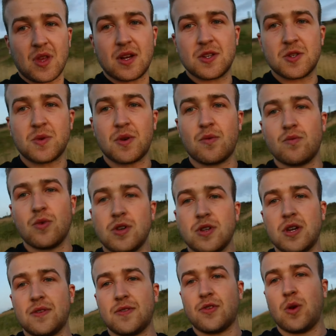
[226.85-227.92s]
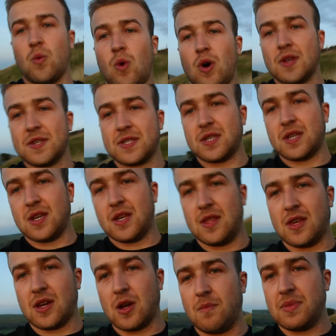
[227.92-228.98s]
I just want to run you through what's
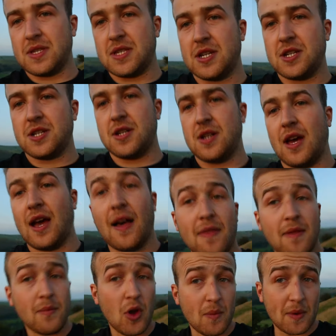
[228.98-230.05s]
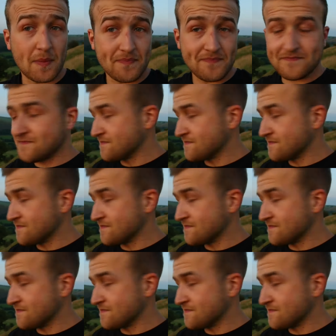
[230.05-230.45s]
the composition at the moment.